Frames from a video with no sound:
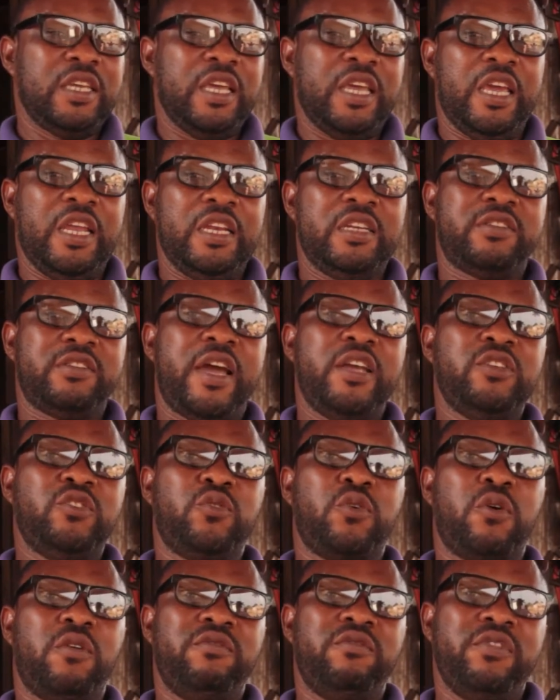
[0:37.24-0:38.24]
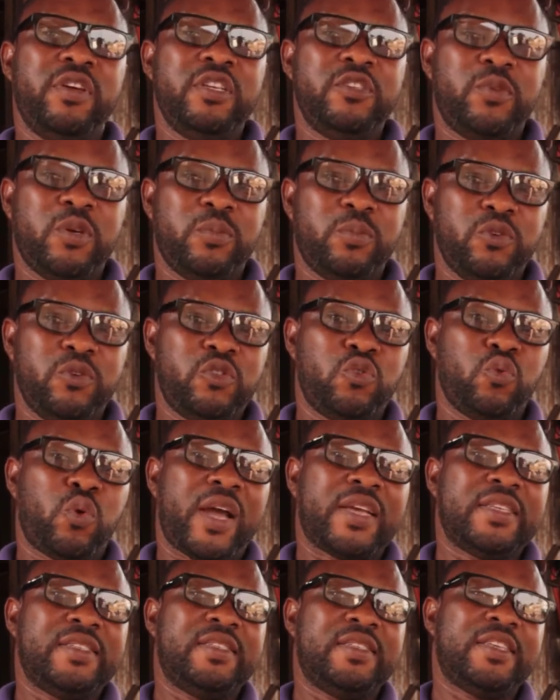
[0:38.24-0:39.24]
in trying to convince people to
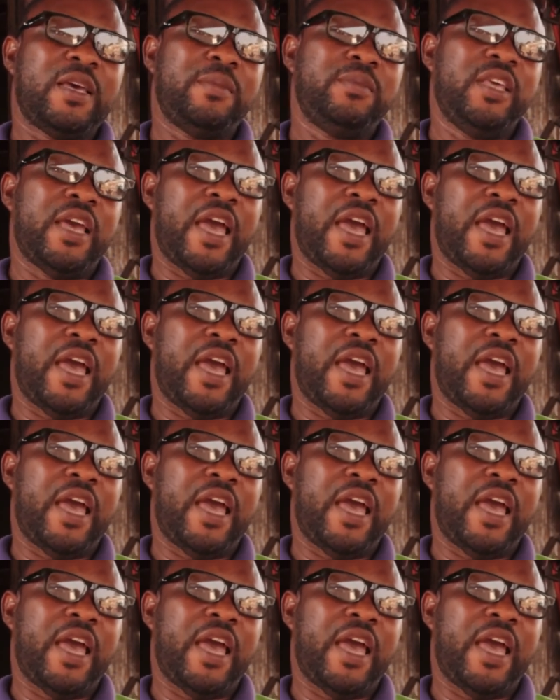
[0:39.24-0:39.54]
accept